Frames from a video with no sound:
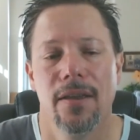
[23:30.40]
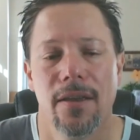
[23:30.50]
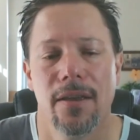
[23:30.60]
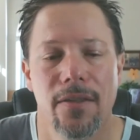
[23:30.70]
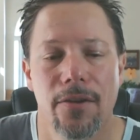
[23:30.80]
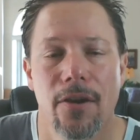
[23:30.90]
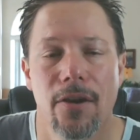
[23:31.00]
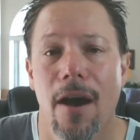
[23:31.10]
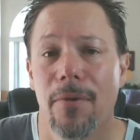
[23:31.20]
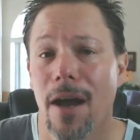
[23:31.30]
There are
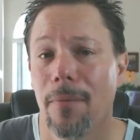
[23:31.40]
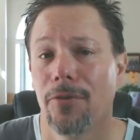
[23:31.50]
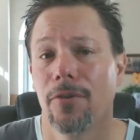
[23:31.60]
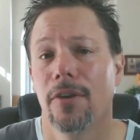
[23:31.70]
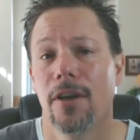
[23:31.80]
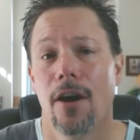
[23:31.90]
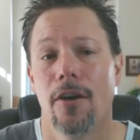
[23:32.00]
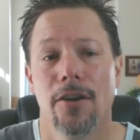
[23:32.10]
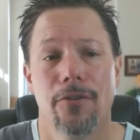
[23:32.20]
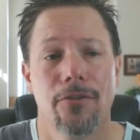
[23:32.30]
absolutely
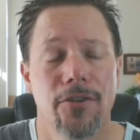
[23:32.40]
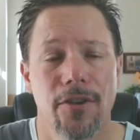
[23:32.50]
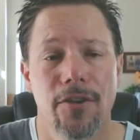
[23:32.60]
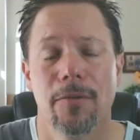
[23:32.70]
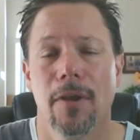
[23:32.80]
are differences,